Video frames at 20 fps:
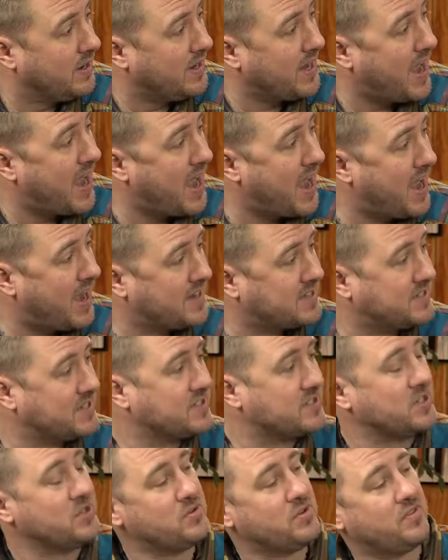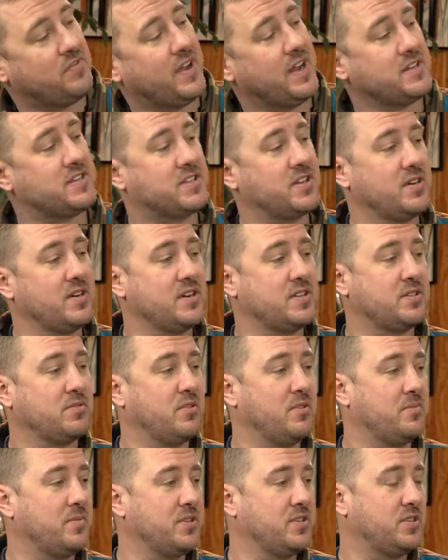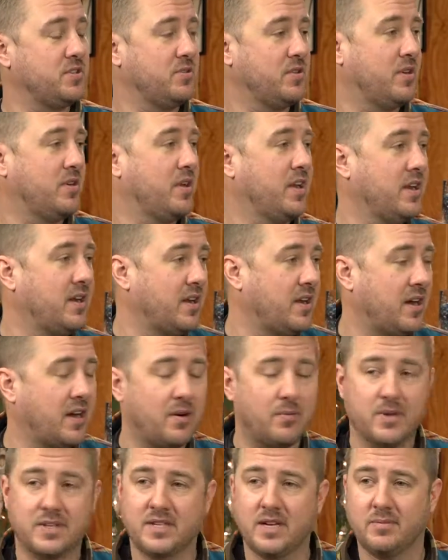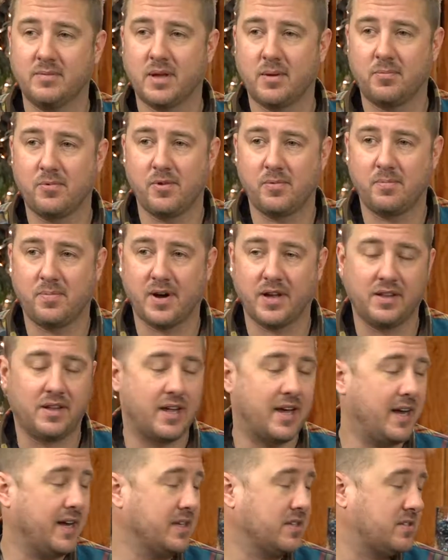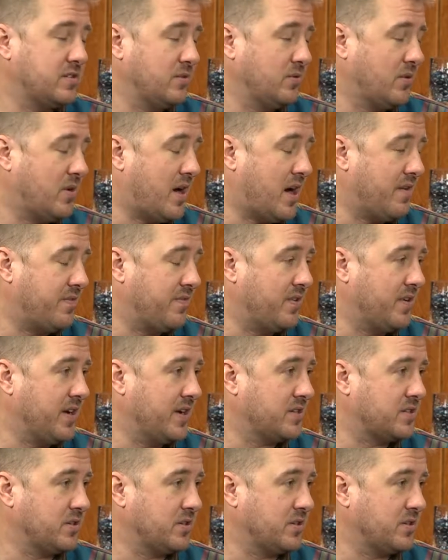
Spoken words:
Yeah, it's this new event series that we've been doing, and we teamed up with Bud Light to offer it.